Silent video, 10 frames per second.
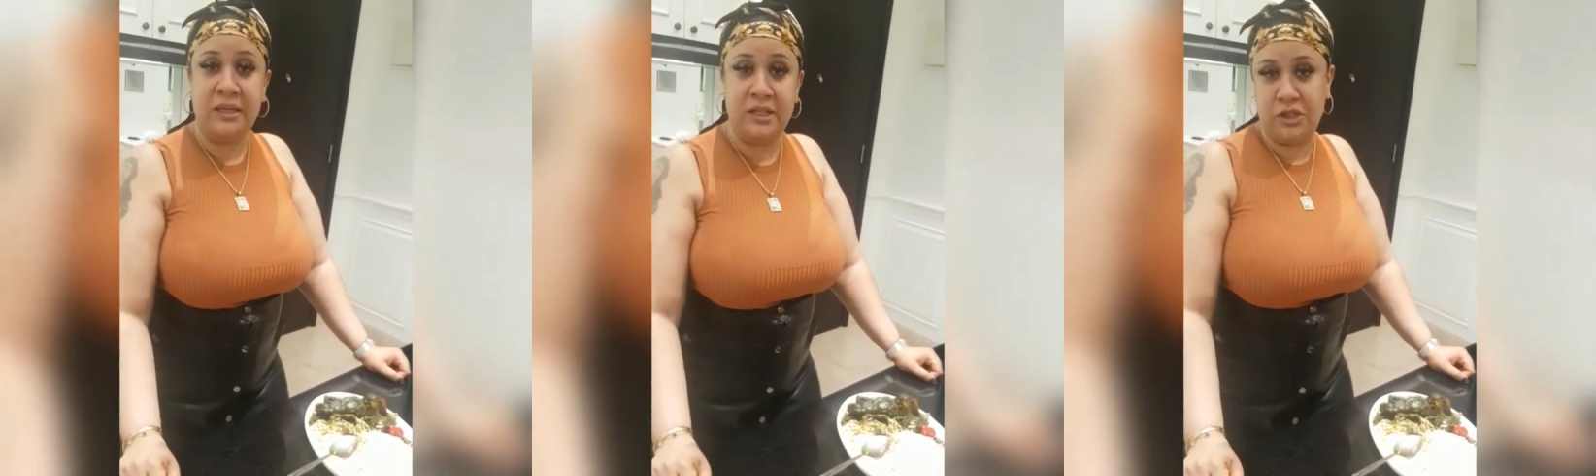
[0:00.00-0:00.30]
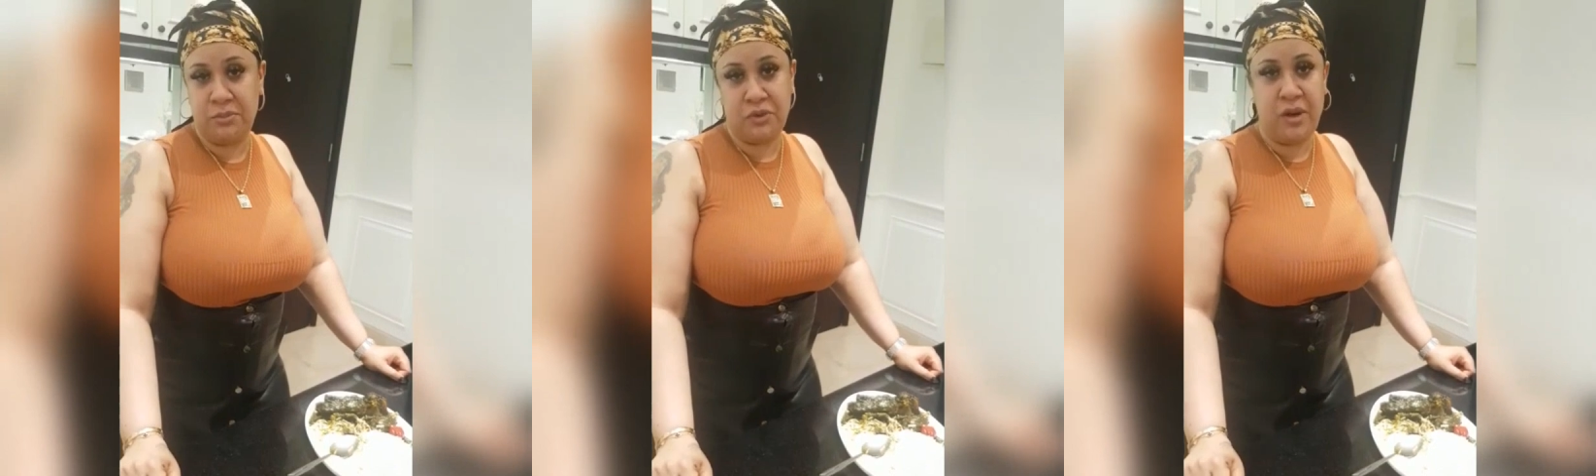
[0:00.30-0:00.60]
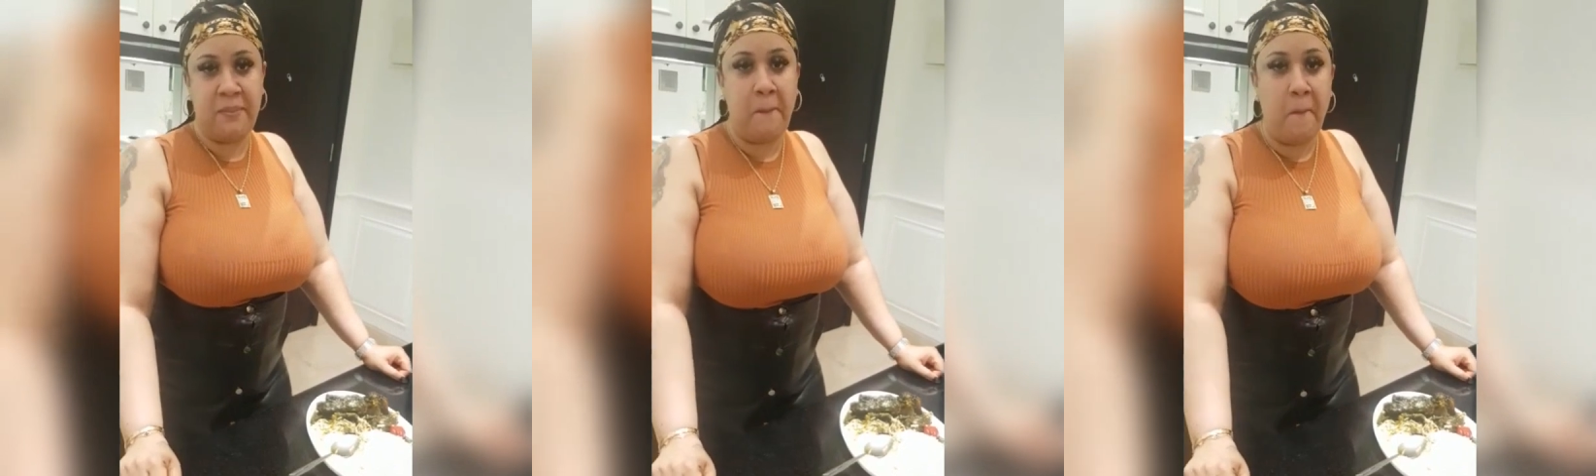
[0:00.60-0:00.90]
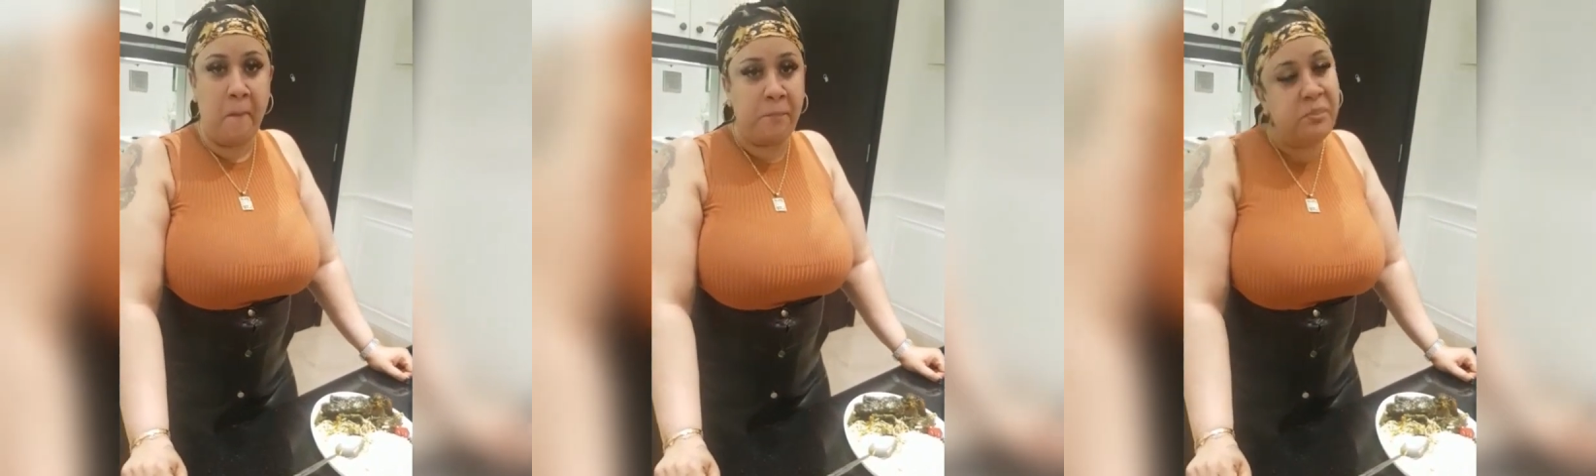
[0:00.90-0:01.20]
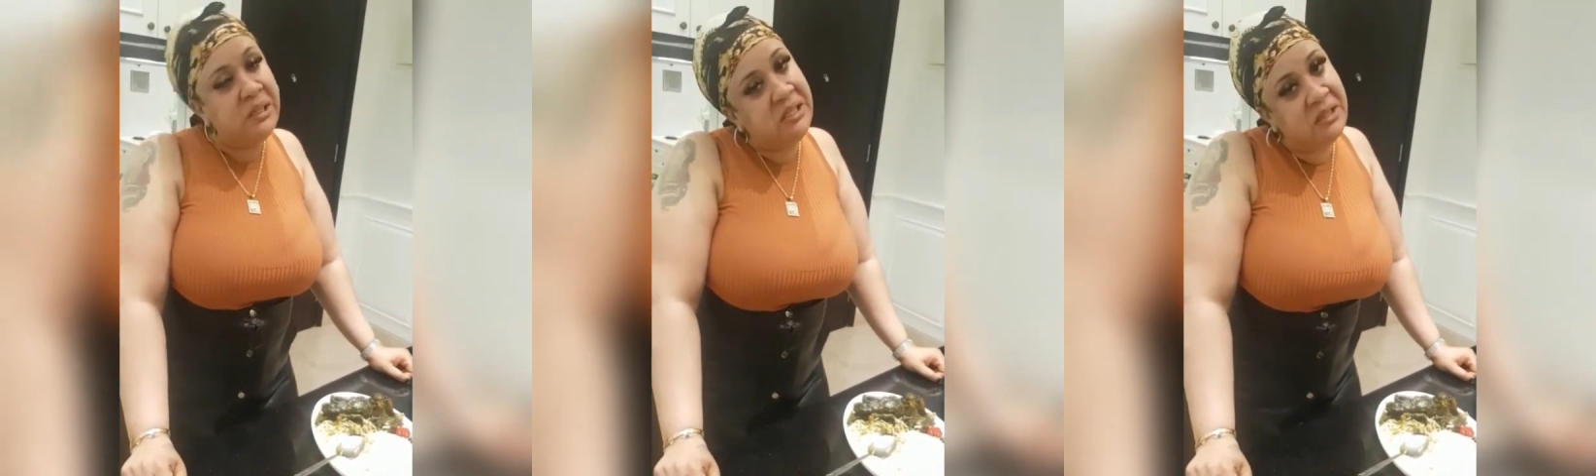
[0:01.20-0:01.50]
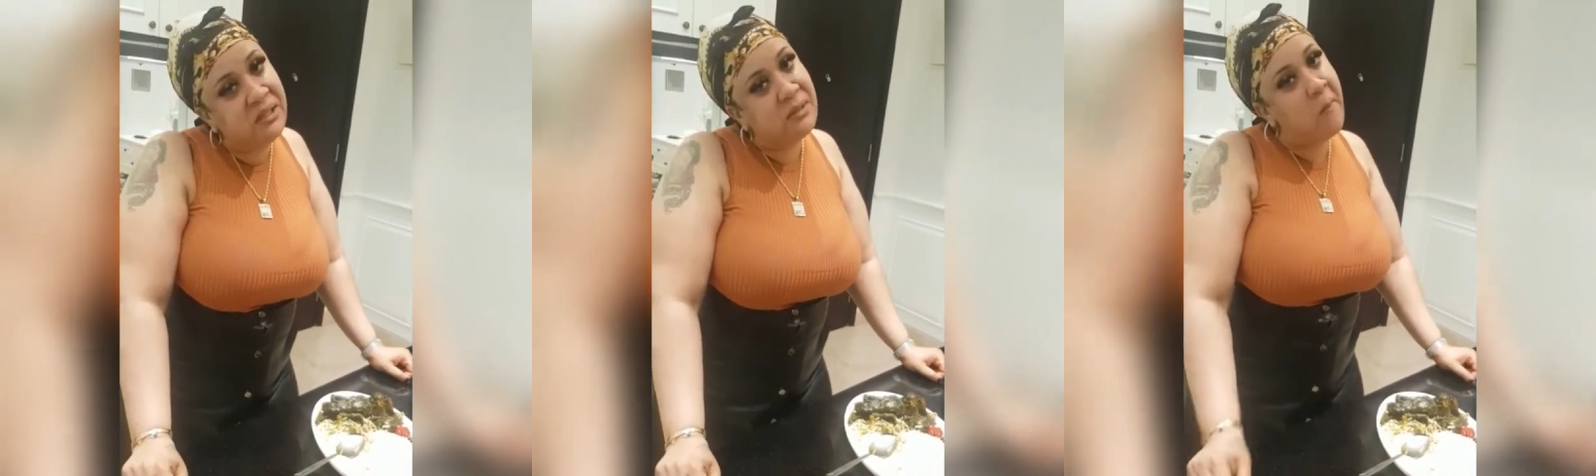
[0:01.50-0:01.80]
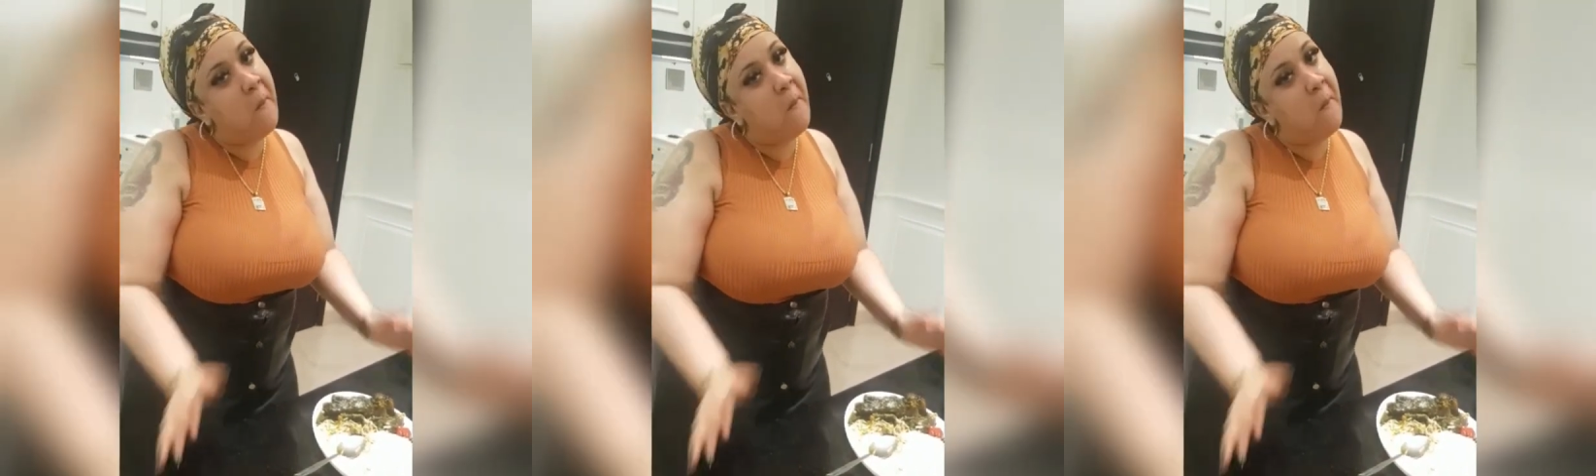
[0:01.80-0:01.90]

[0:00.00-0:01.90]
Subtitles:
and subscribe. Please.